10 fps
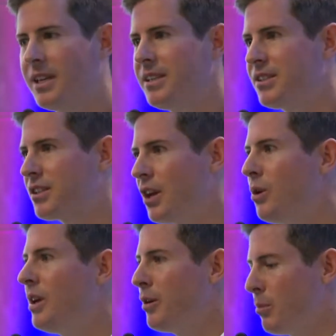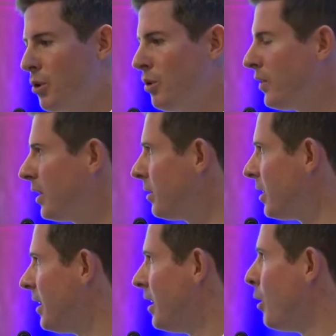It's slowly improving,
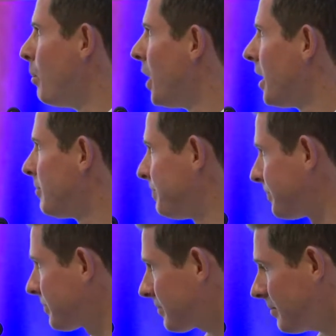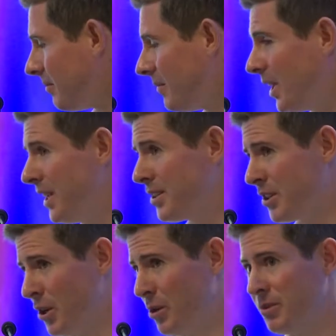but in
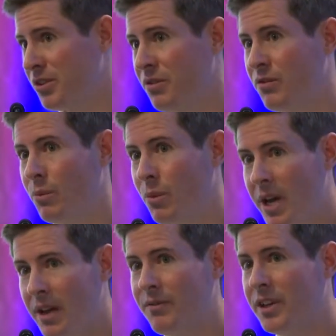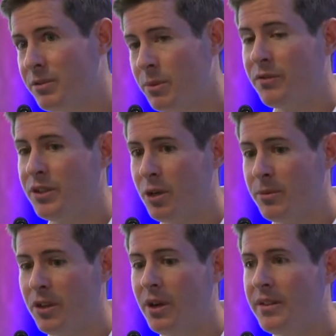terms of where Facebook for
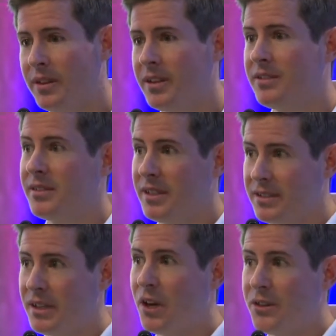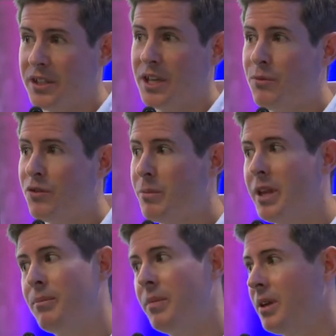Jobs are, I think there's a lot to come from them